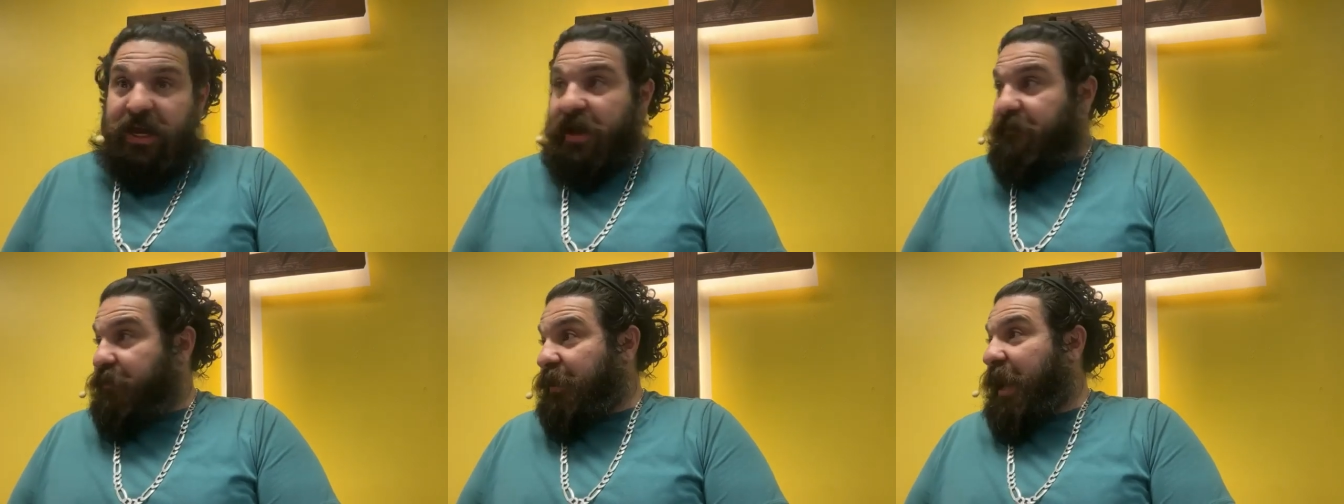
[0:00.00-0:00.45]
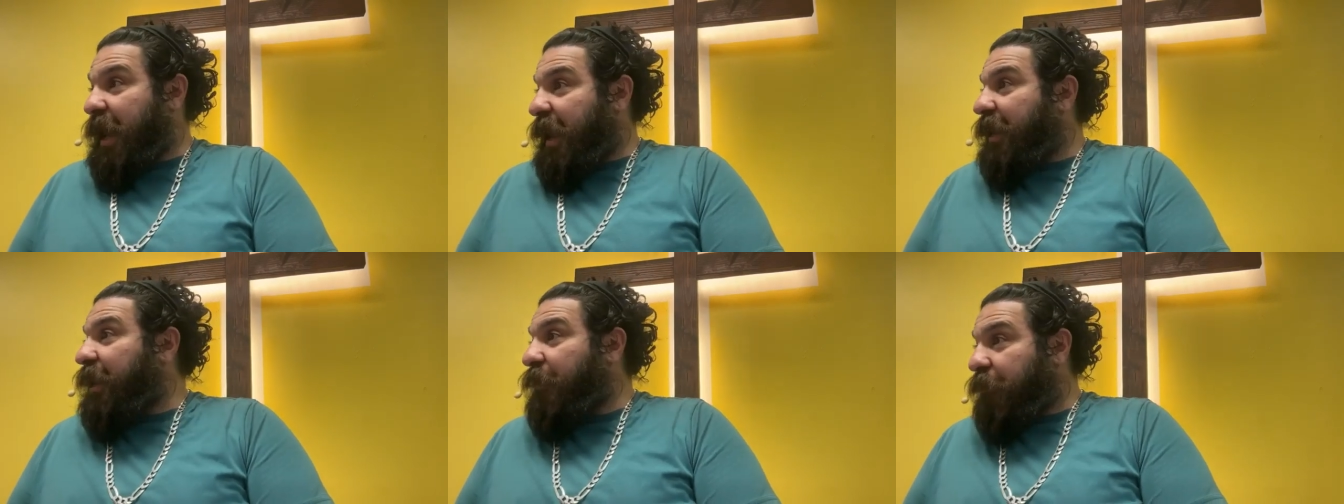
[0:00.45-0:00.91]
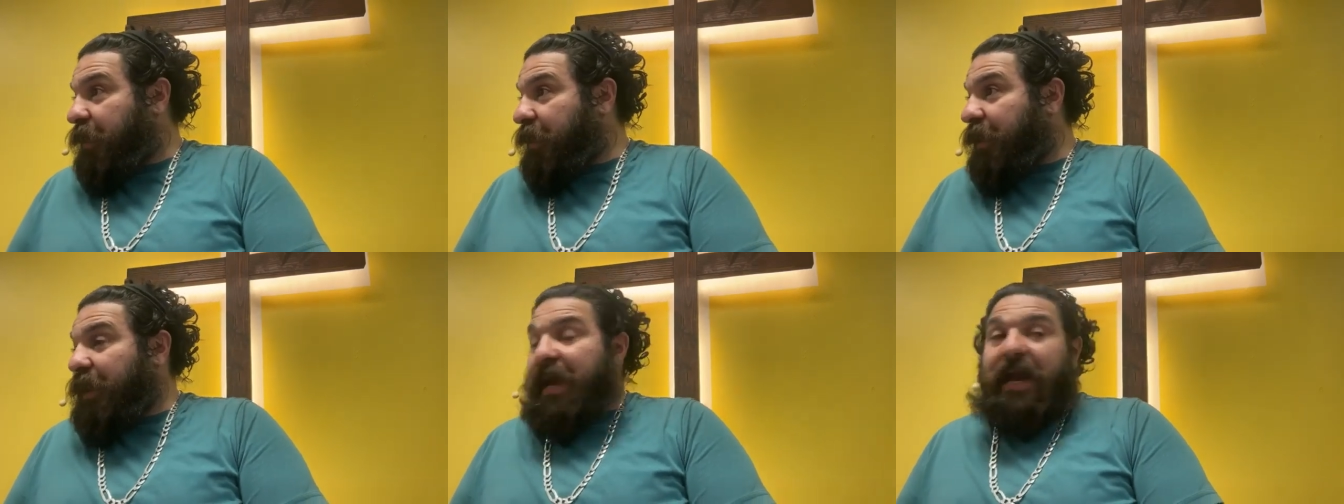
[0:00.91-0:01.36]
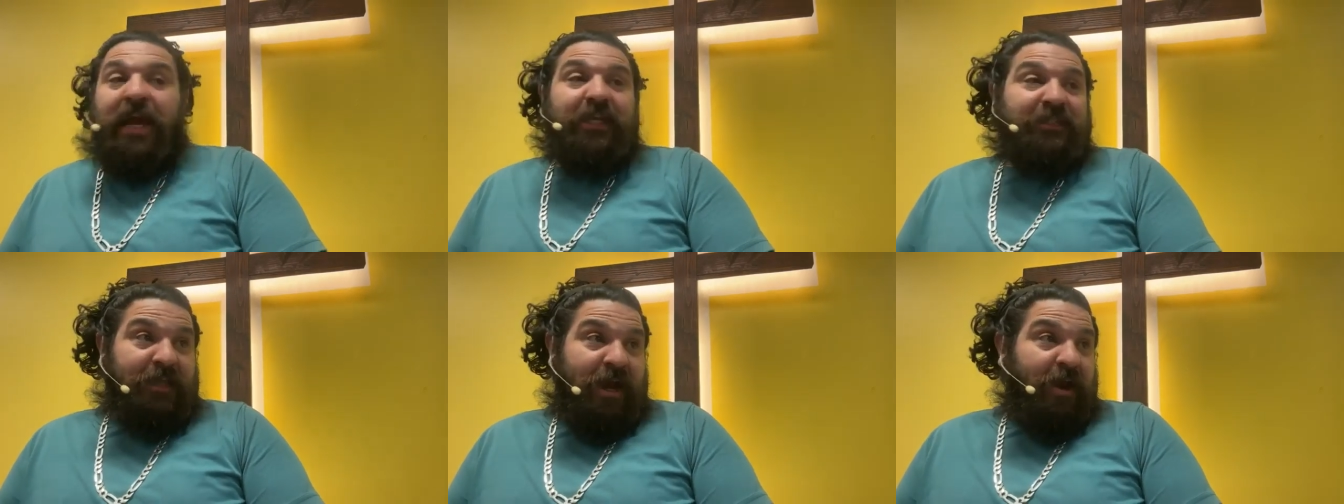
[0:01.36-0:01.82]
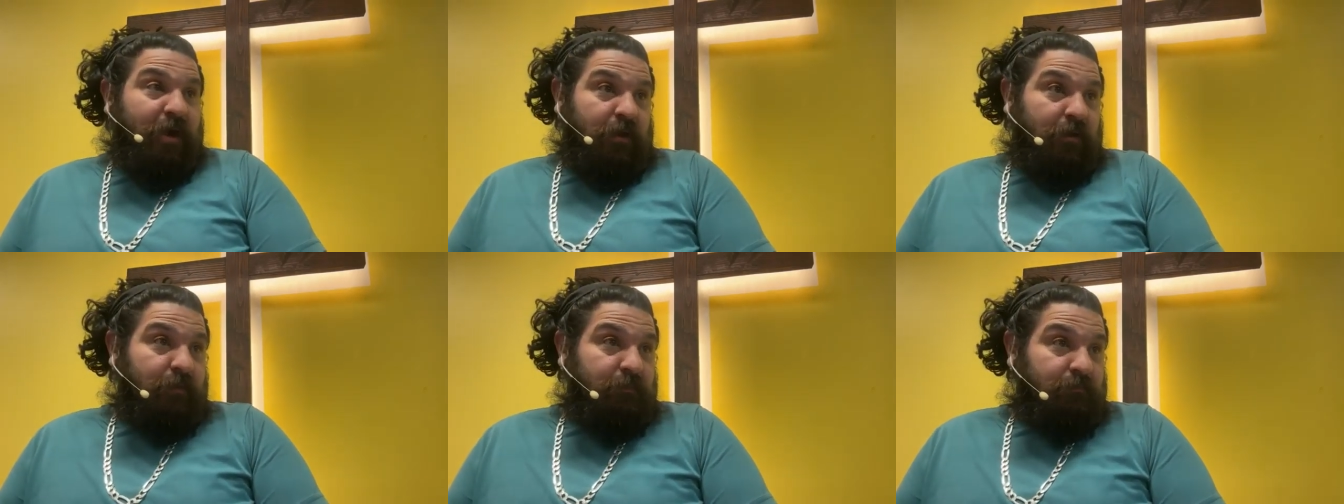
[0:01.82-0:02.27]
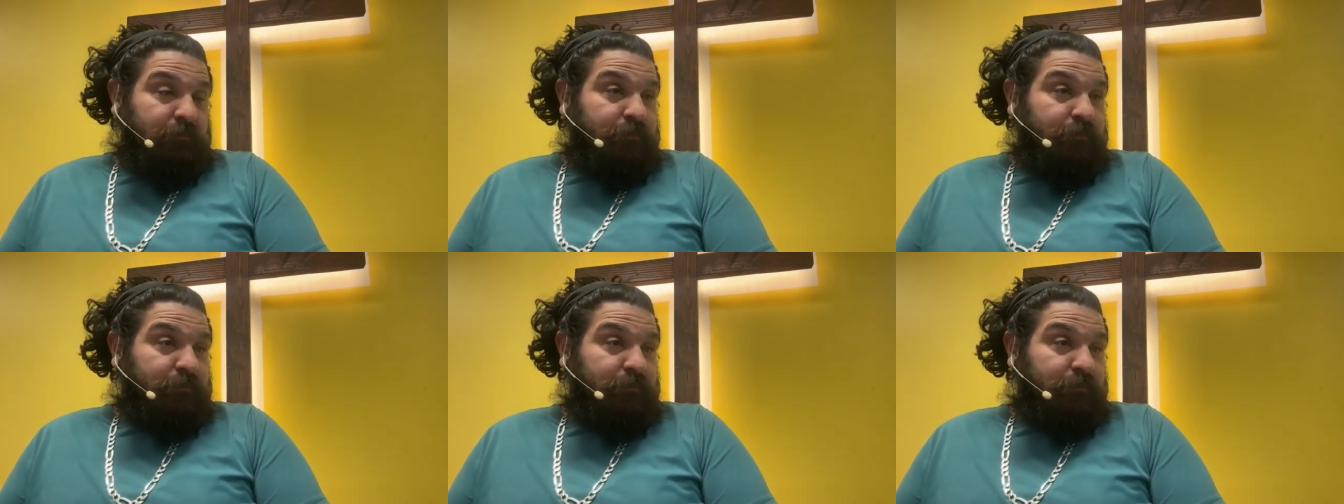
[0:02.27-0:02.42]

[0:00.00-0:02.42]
If you can't hear it, it's there.